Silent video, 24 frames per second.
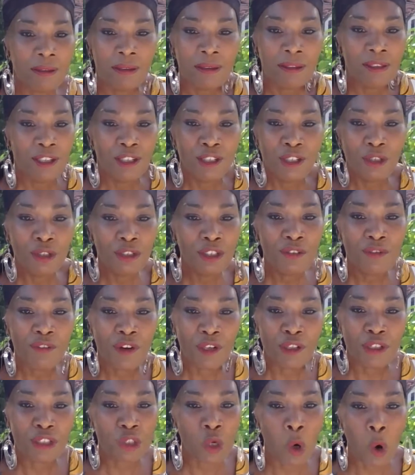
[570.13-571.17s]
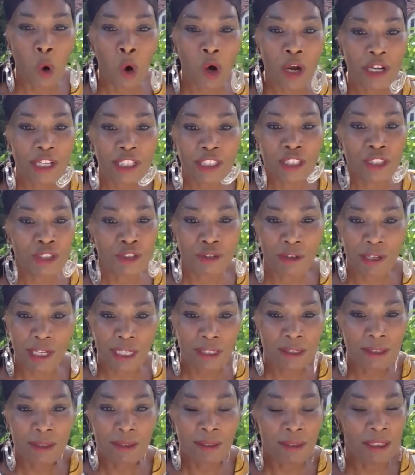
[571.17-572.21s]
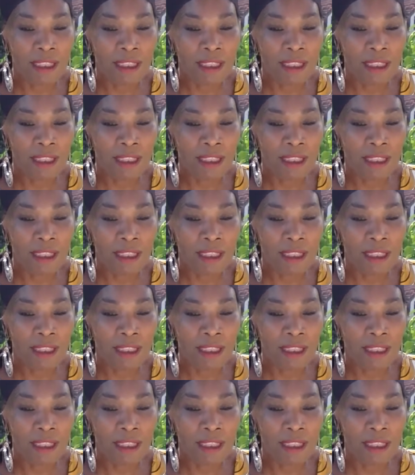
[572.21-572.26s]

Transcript: the universe orchestrates